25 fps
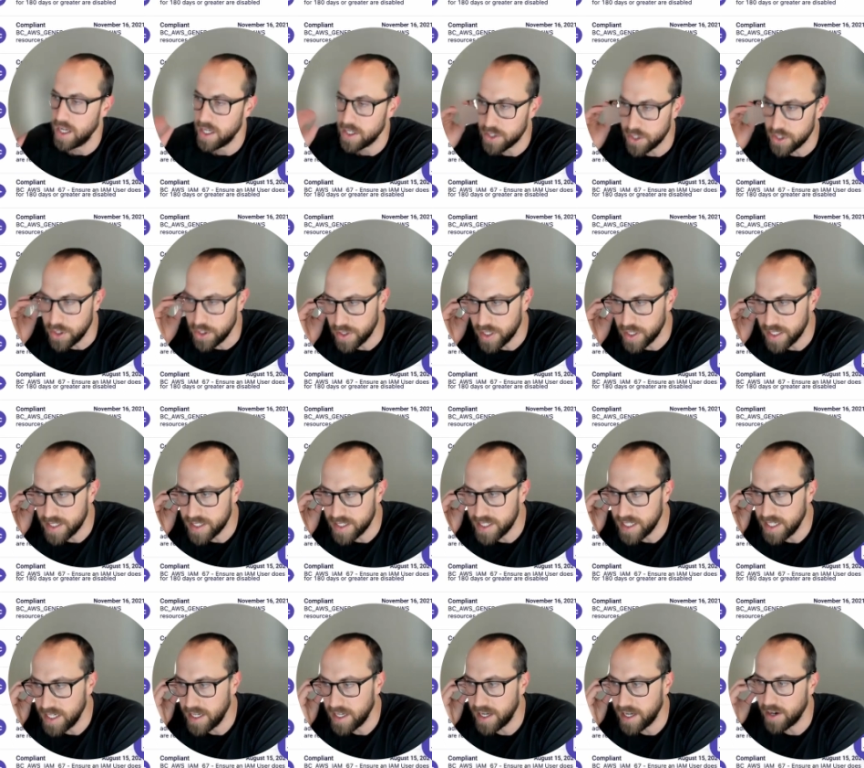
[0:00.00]
So you can
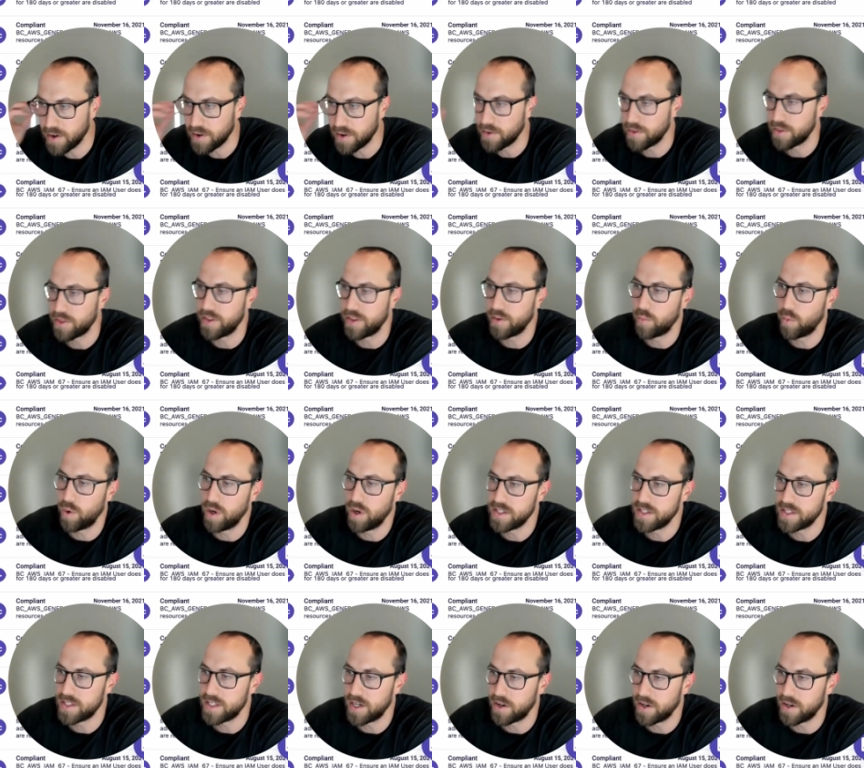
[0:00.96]
see here the
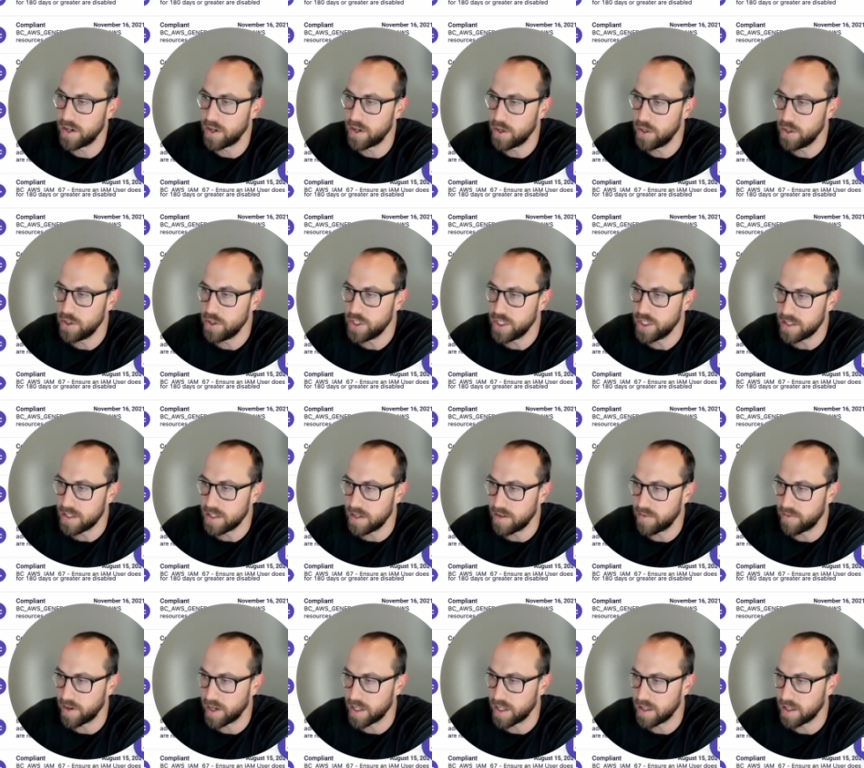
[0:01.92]
ones that are urgent.
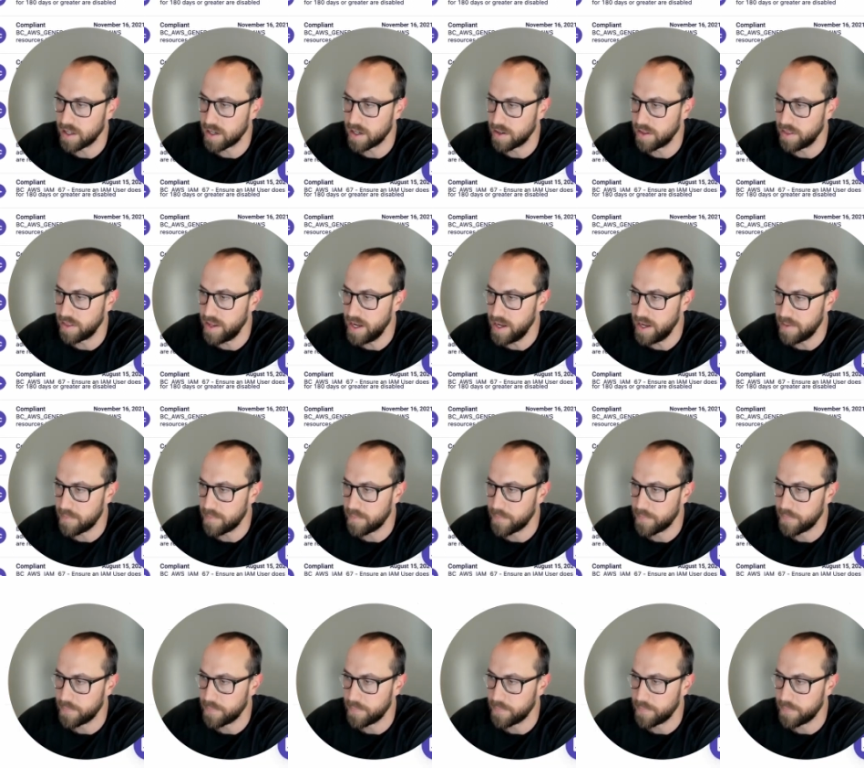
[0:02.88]
If I click on that,